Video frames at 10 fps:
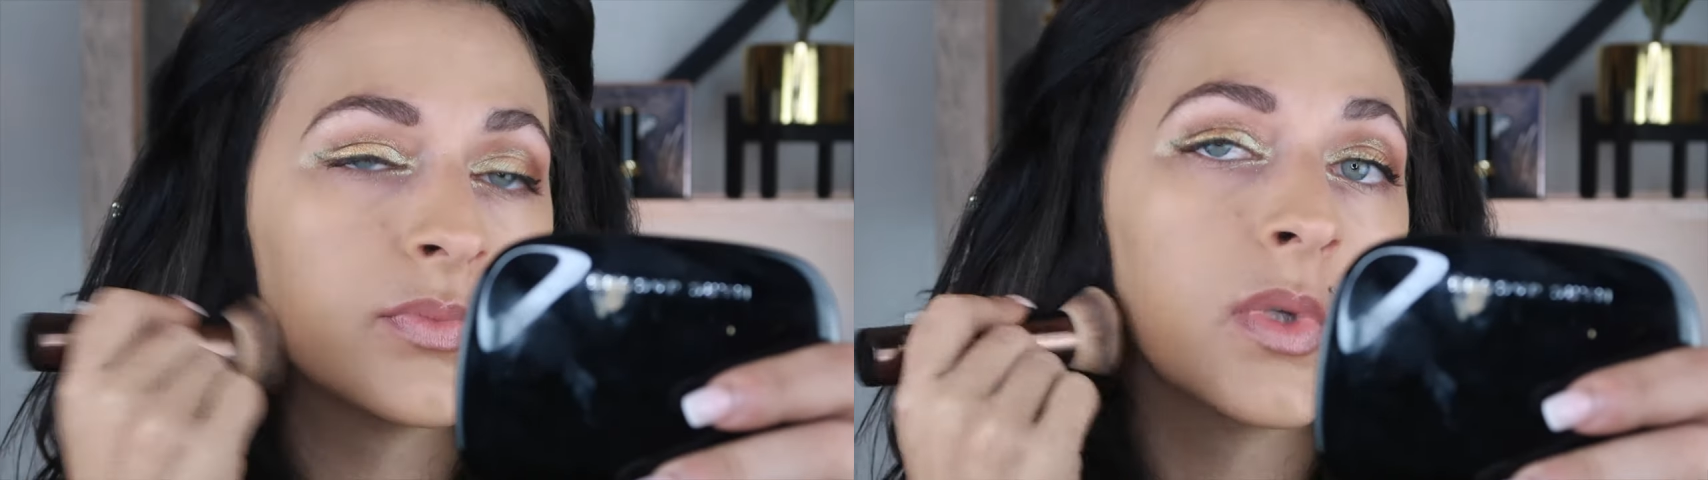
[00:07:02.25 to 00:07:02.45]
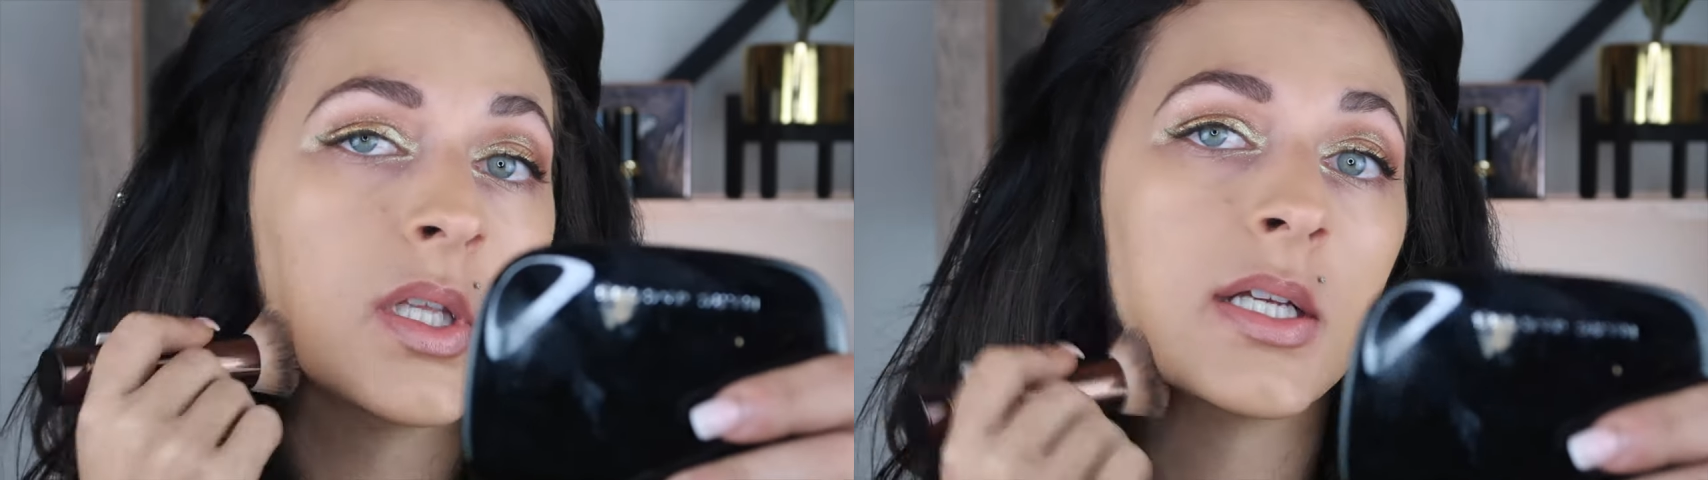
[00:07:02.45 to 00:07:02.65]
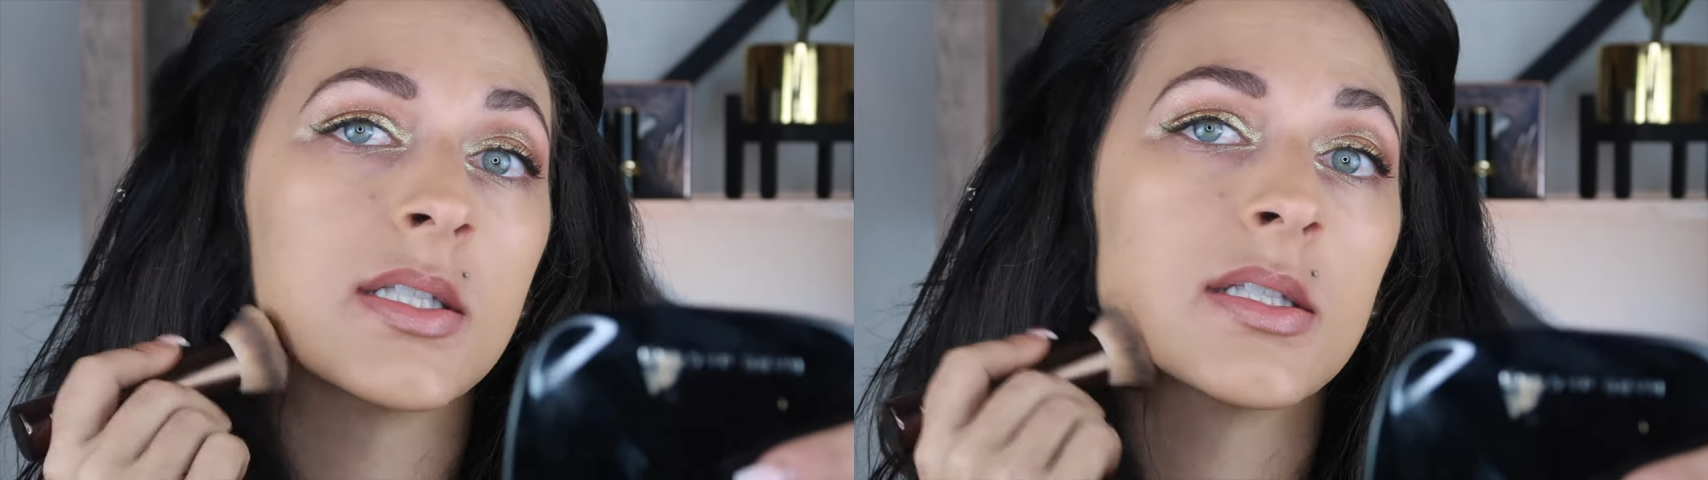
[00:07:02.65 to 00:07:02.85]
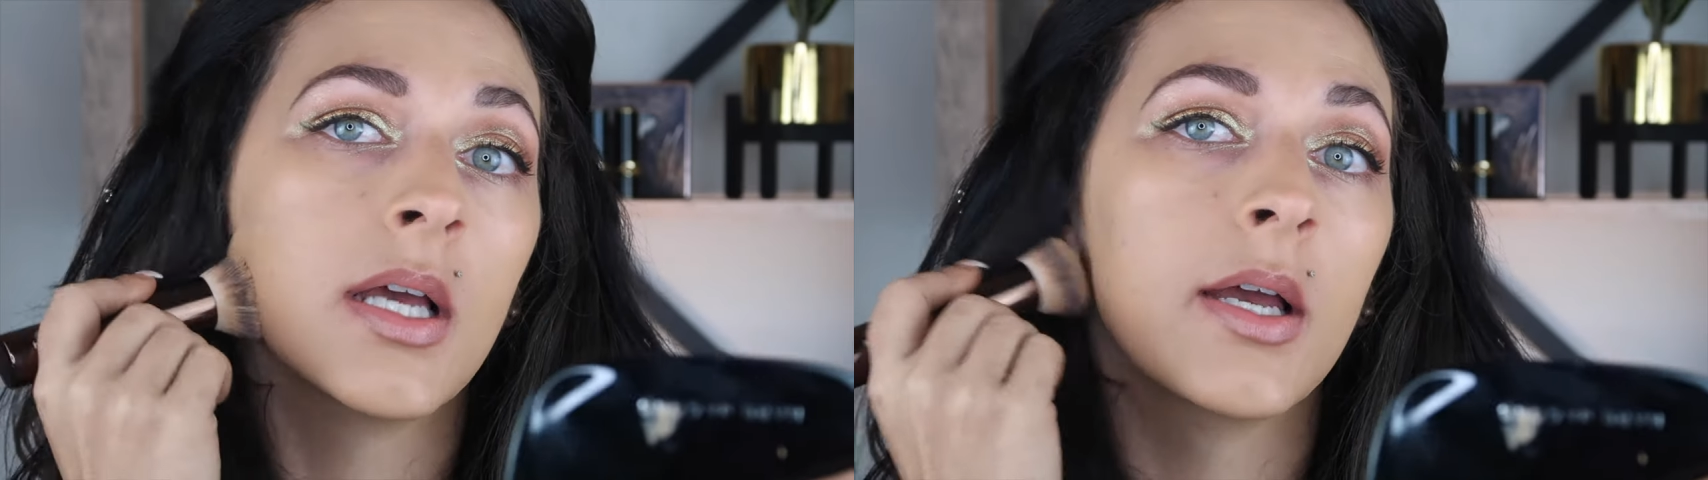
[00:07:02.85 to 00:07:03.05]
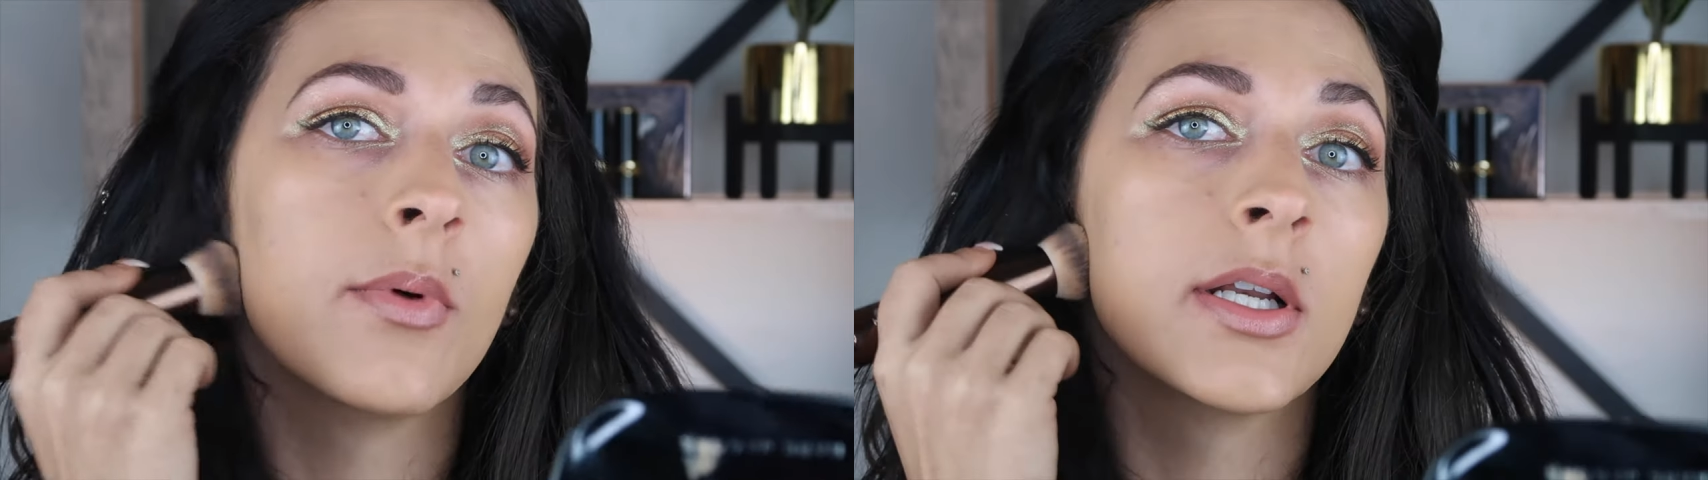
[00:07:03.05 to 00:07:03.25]
yes,
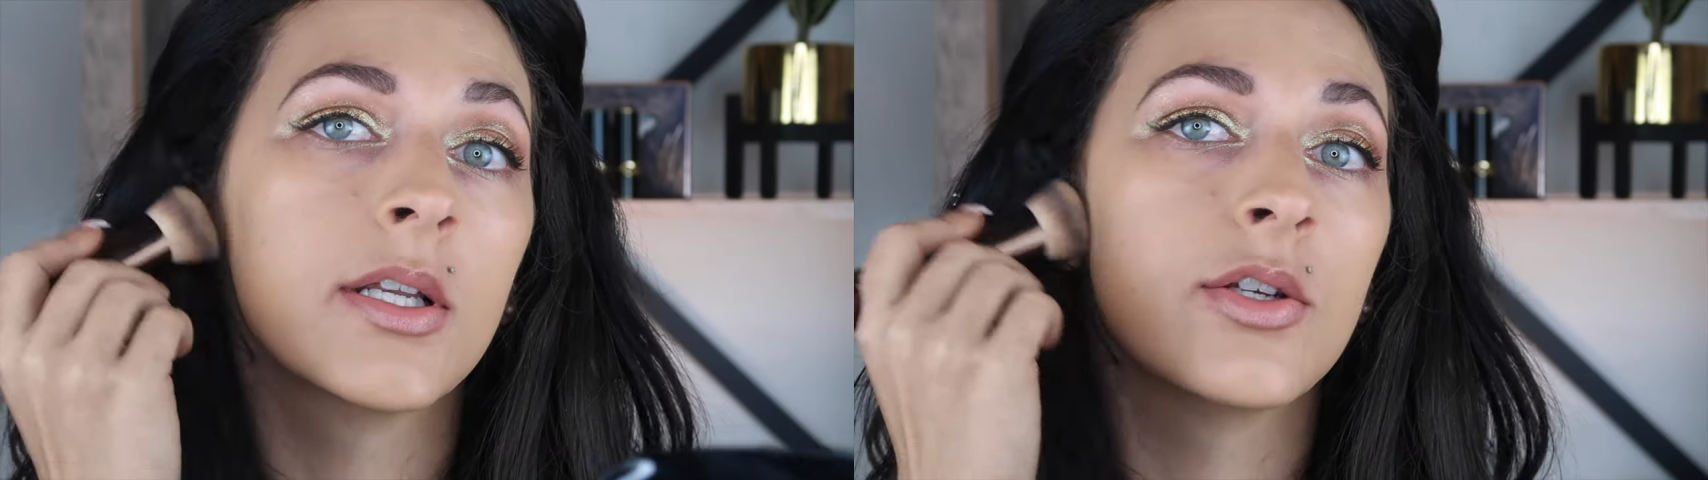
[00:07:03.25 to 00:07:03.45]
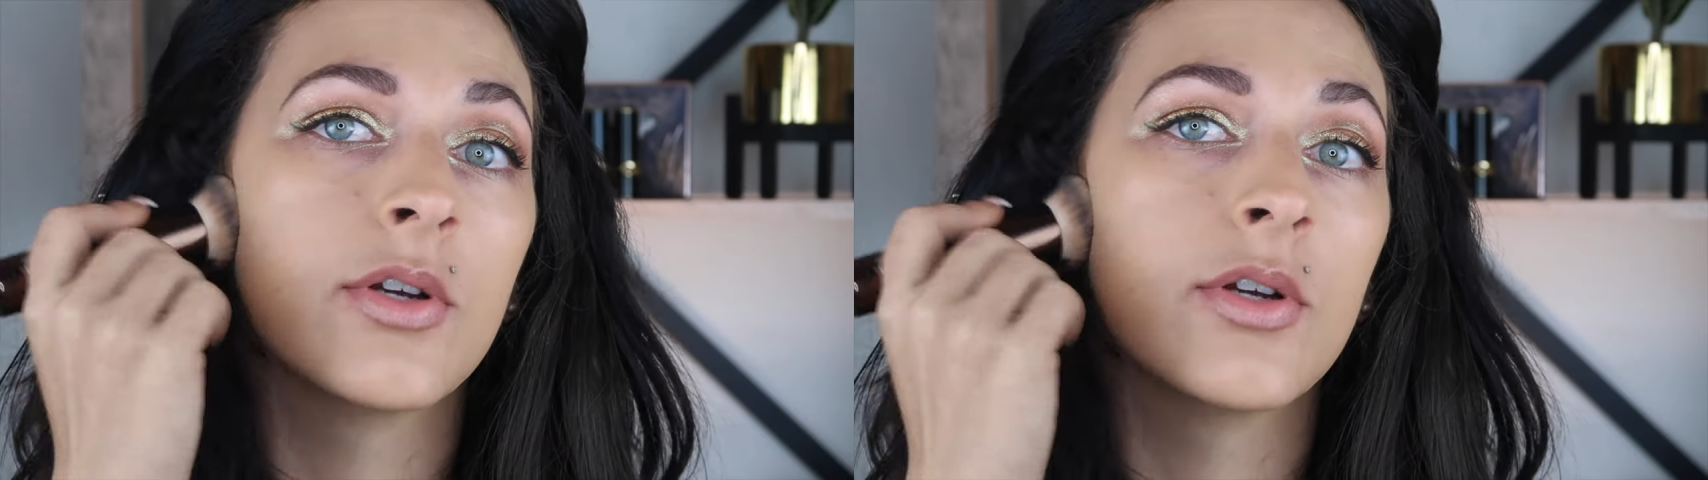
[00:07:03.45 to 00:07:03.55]
I wanted you